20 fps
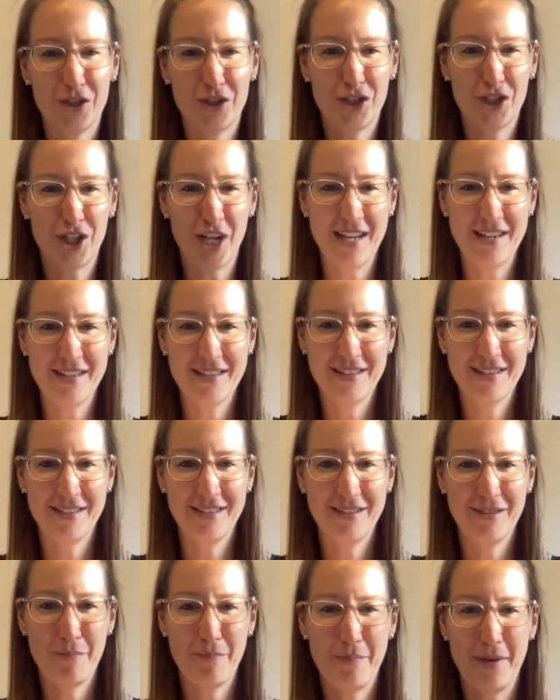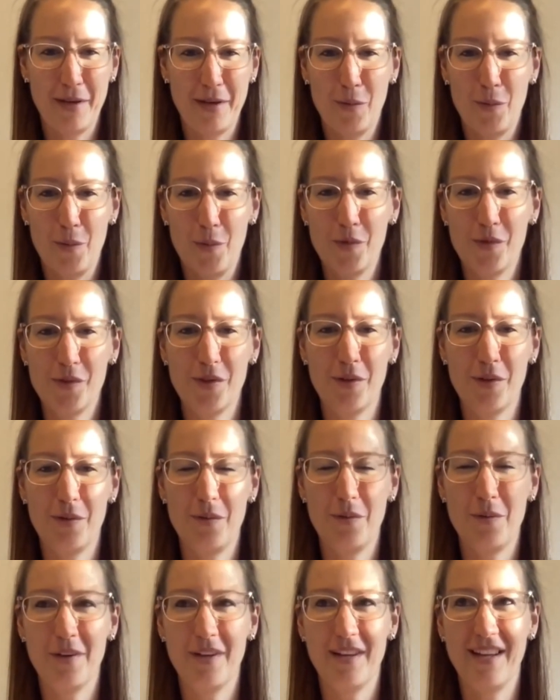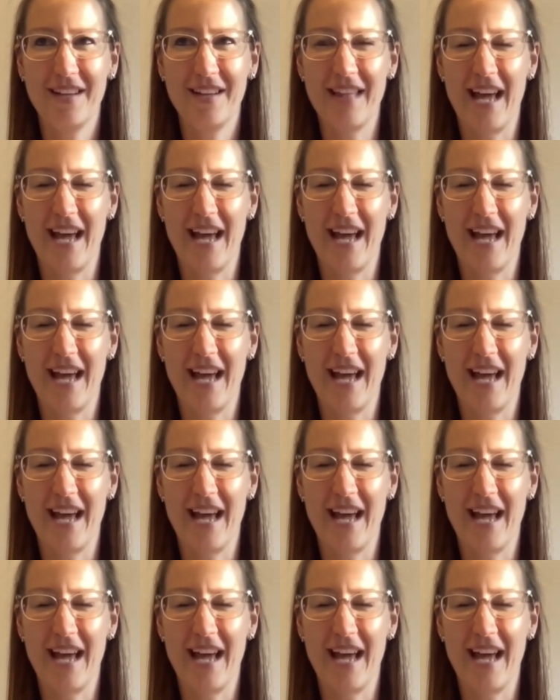gentle, but also